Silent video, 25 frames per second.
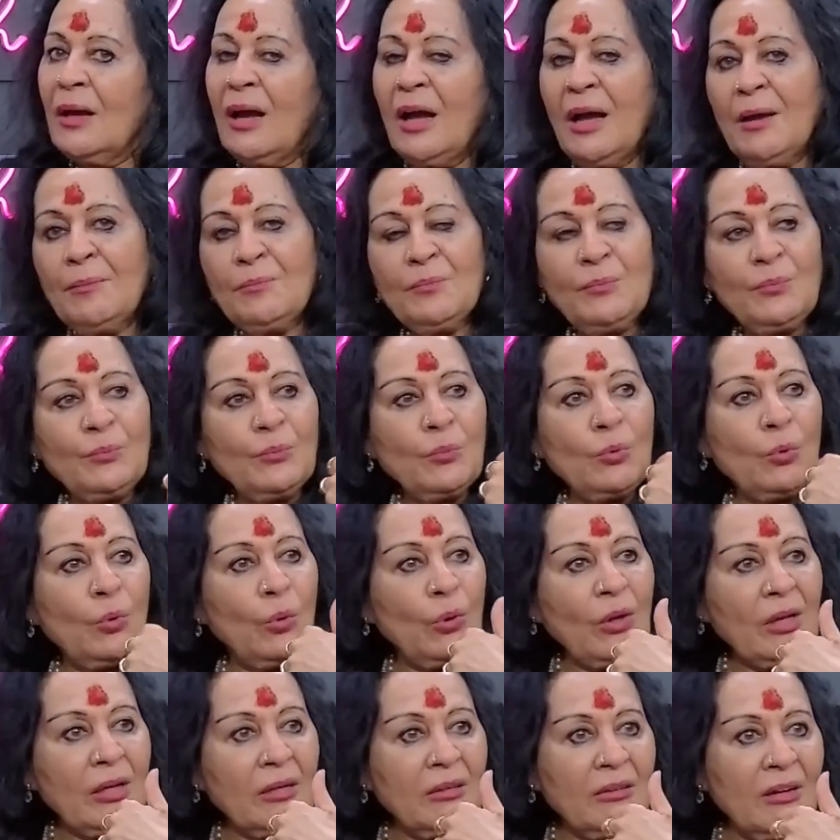I'm
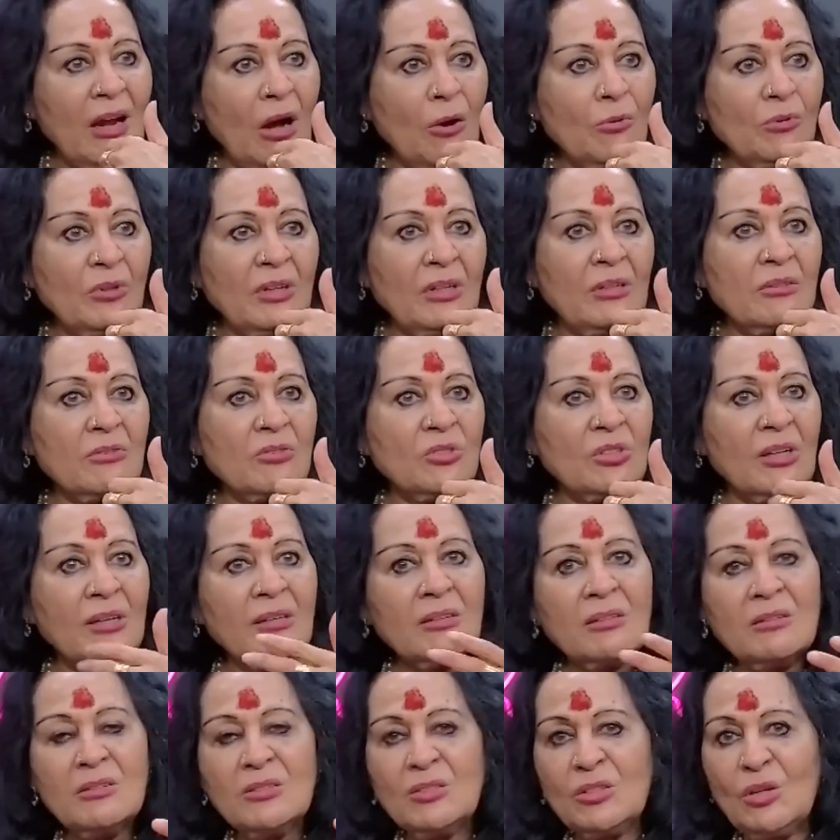going around in
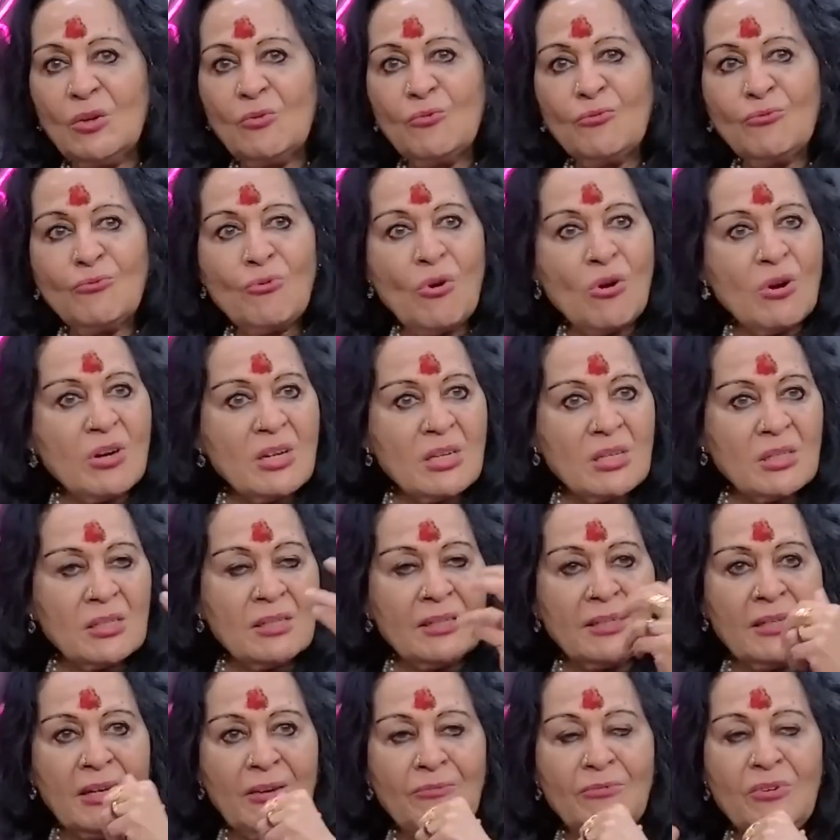jungles and forests
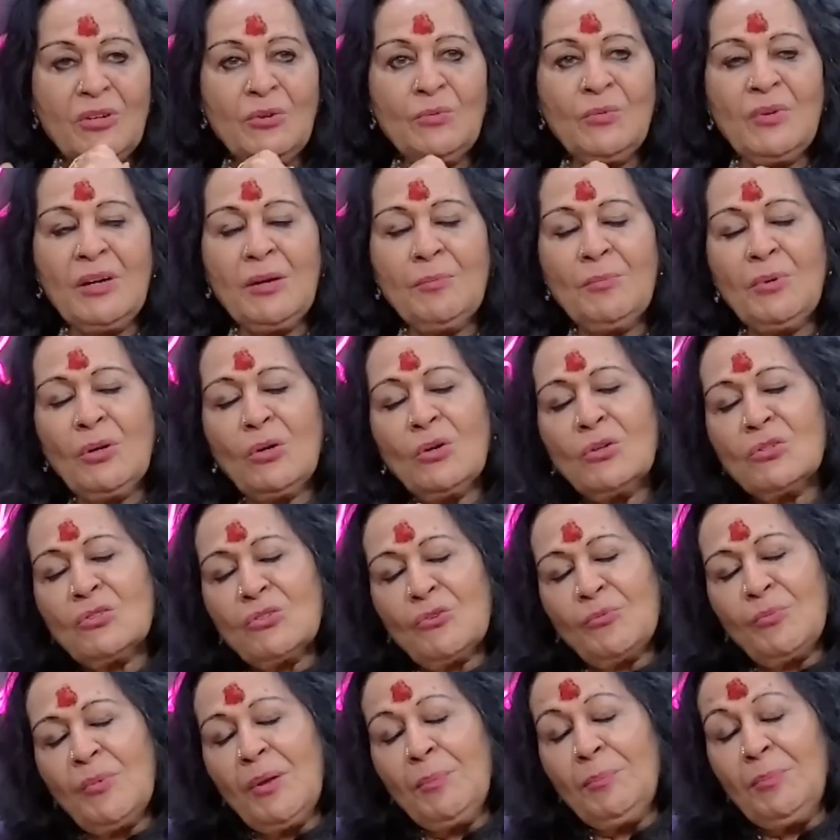and everywhere
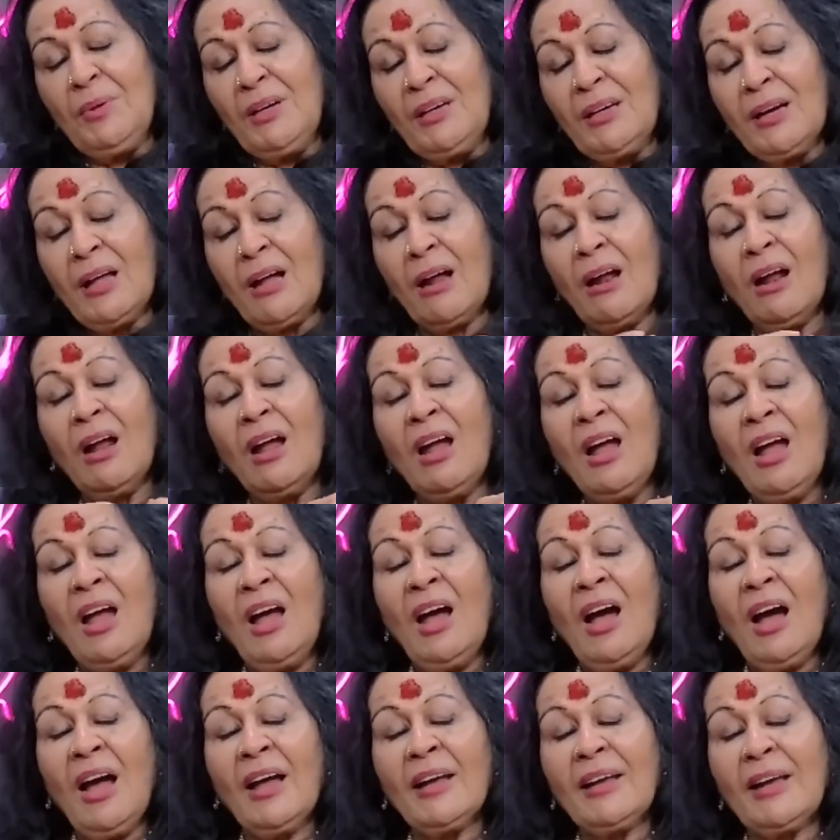because of my pida.
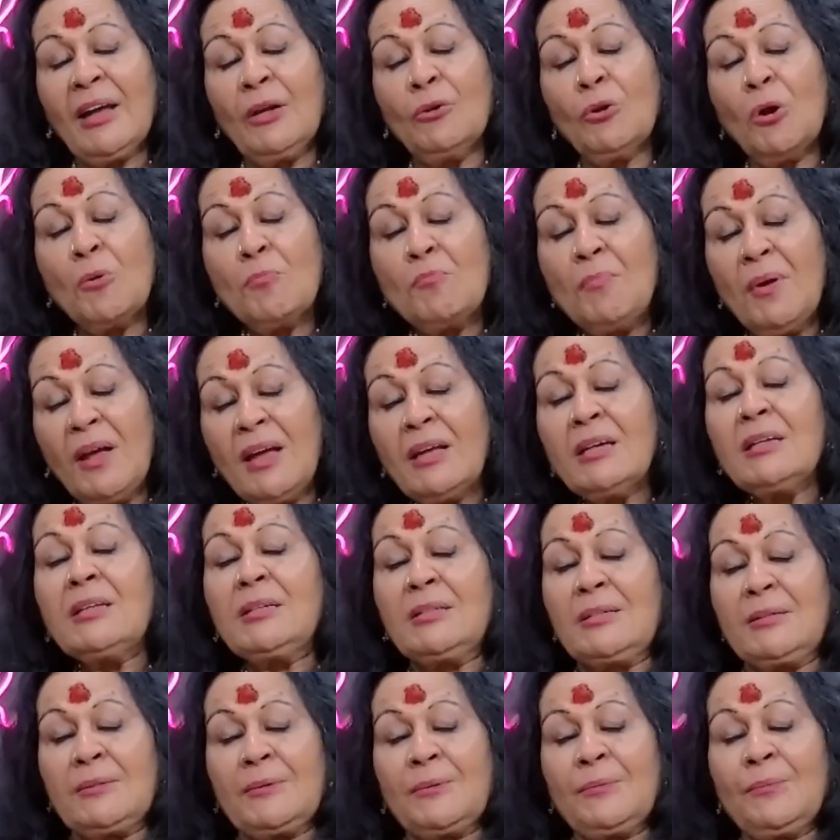I cannot bear
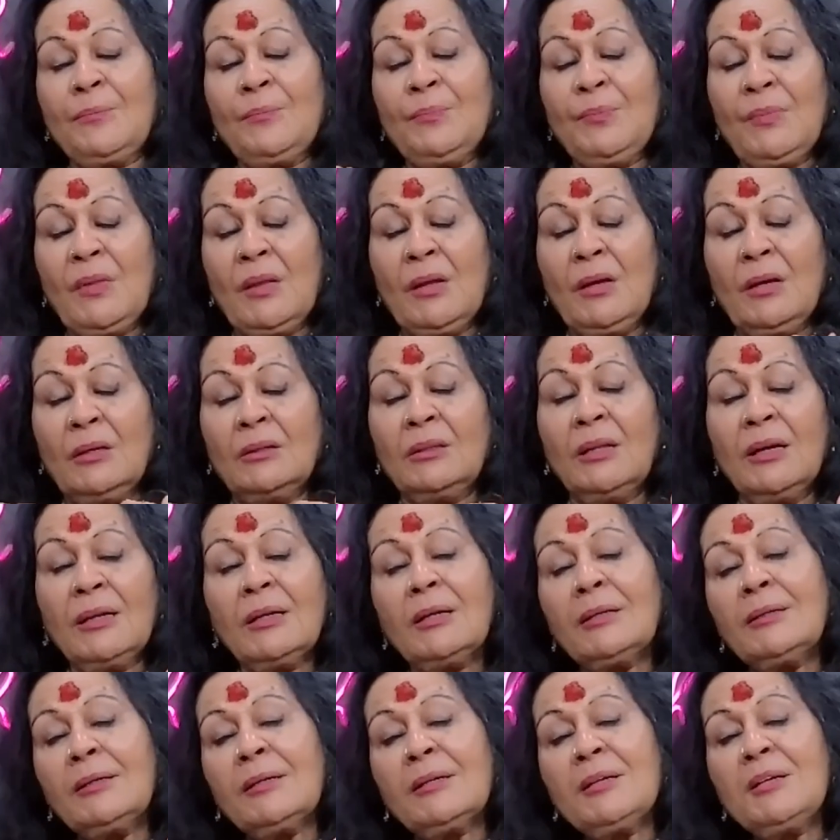it.
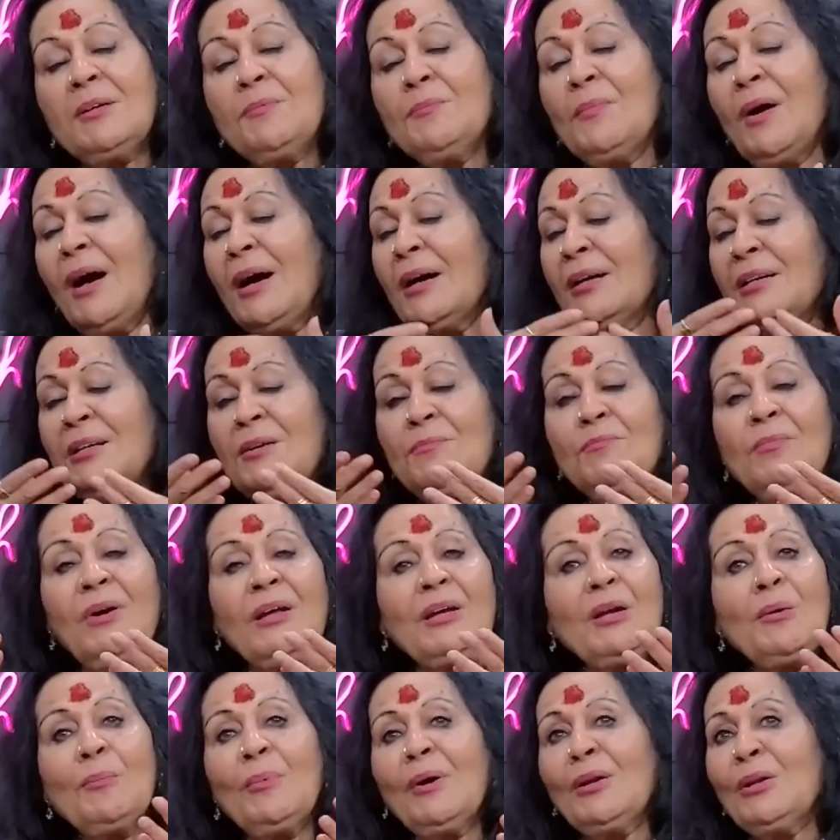Darad ki mari
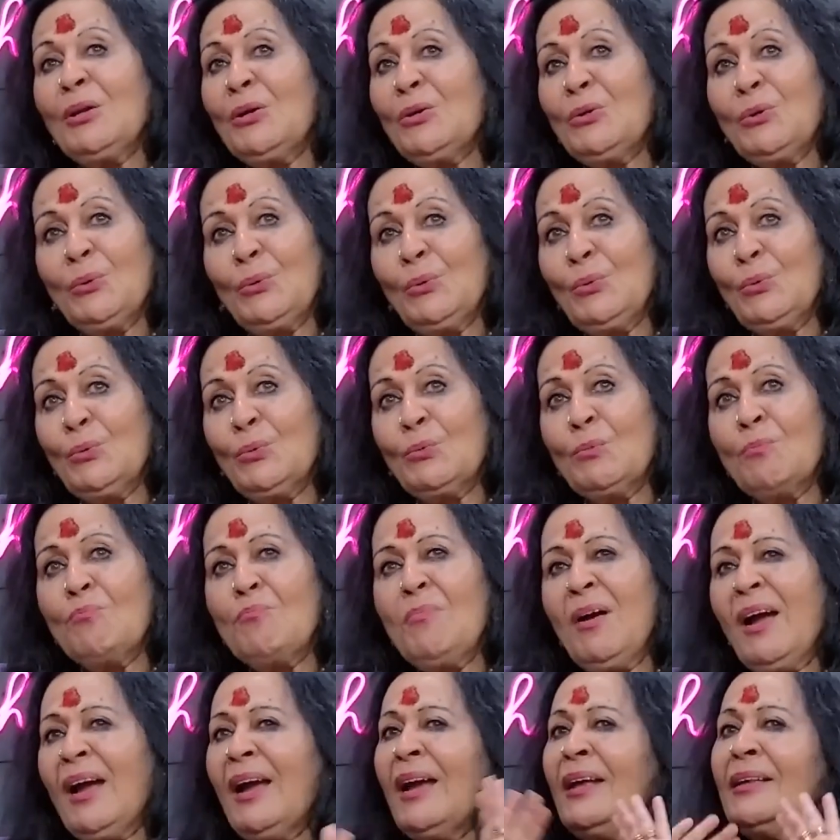ban
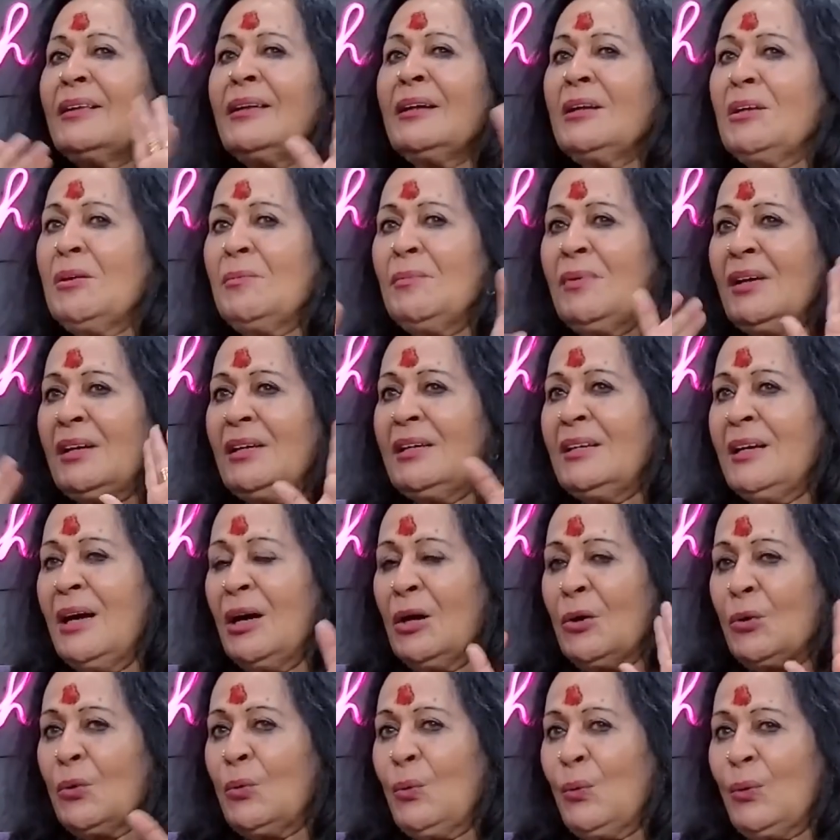dolu. Baid na
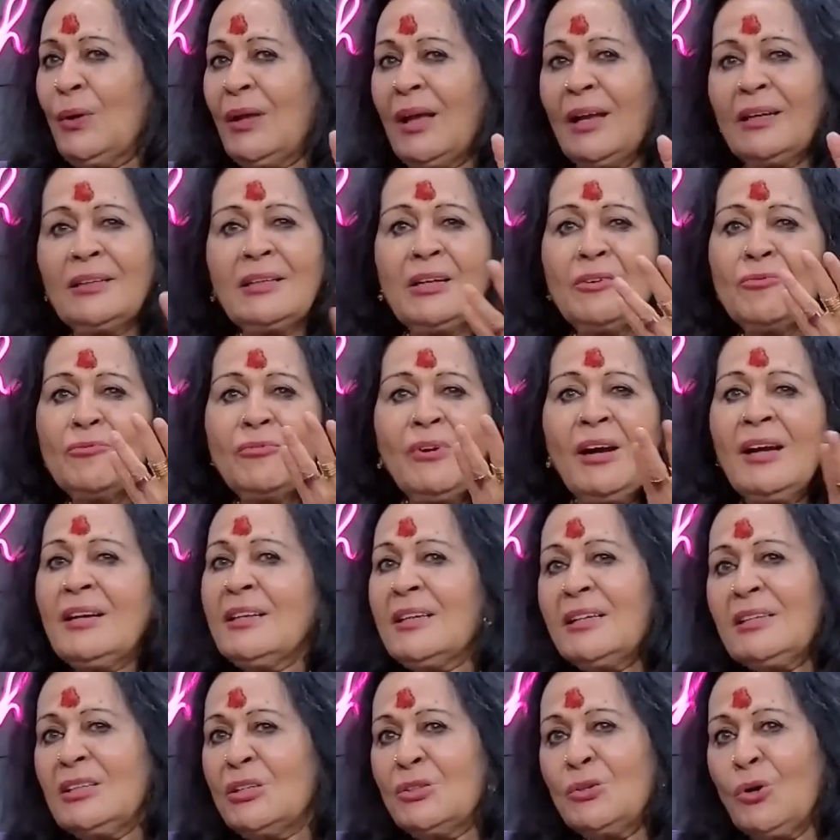miliya koi. I didn't
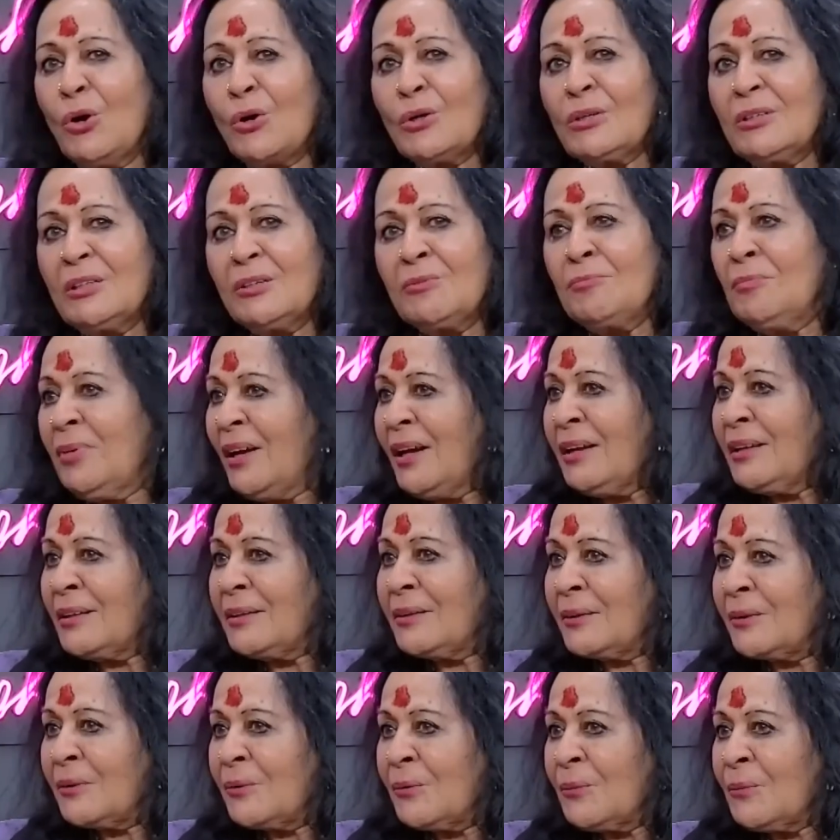find any doctor, Baid.